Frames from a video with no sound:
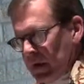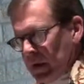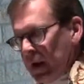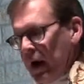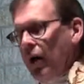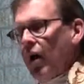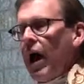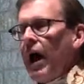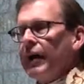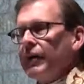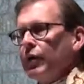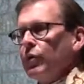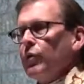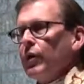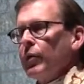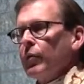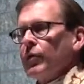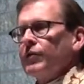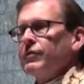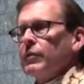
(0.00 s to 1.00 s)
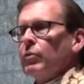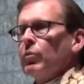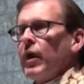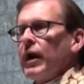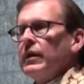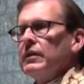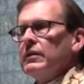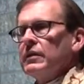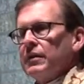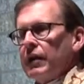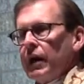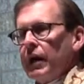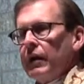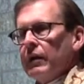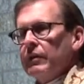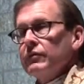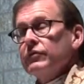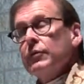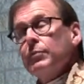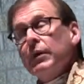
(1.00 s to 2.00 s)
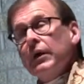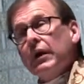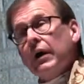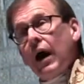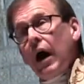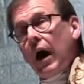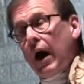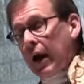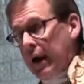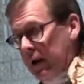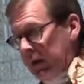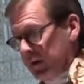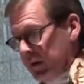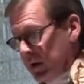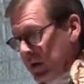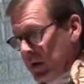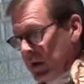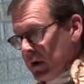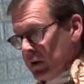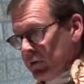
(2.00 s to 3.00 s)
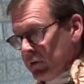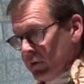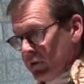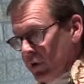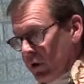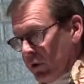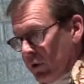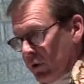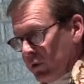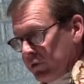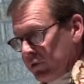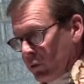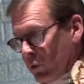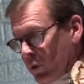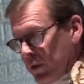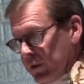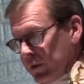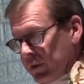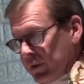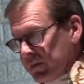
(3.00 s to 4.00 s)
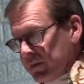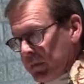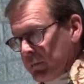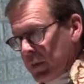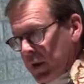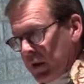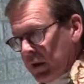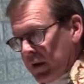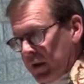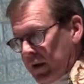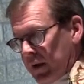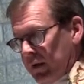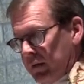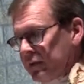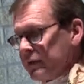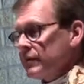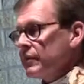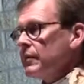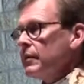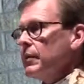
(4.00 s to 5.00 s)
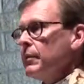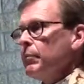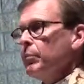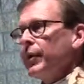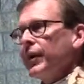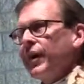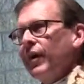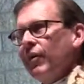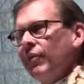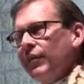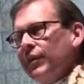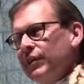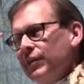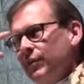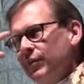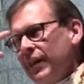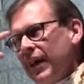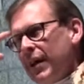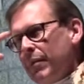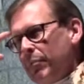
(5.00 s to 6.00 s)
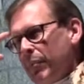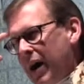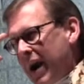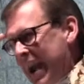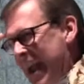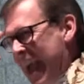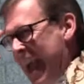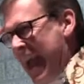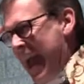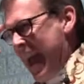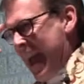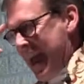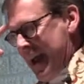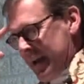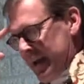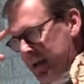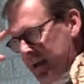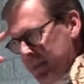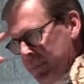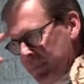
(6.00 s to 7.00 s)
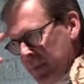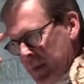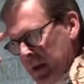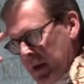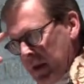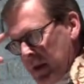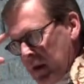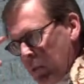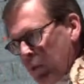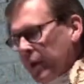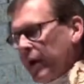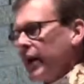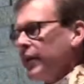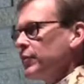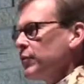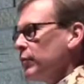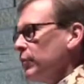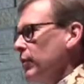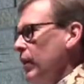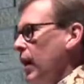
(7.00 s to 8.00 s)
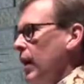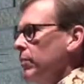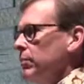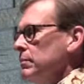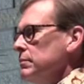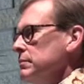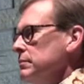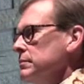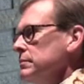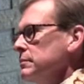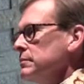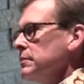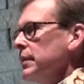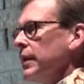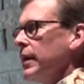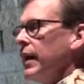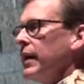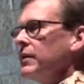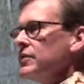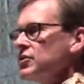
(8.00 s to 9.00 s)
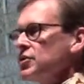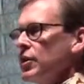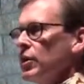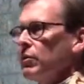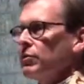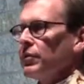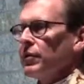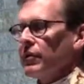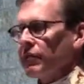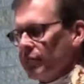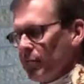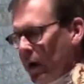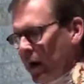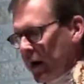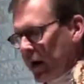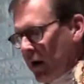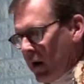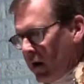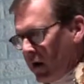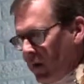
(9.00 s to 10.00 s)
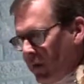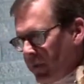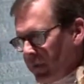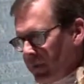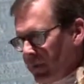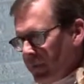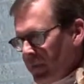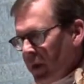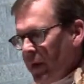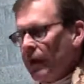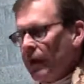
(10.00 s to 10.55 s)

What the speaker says: Now, I knew it was the right thing to be kind to those with disabilities, but I only knew that in my head. When I grew up and had children of my own,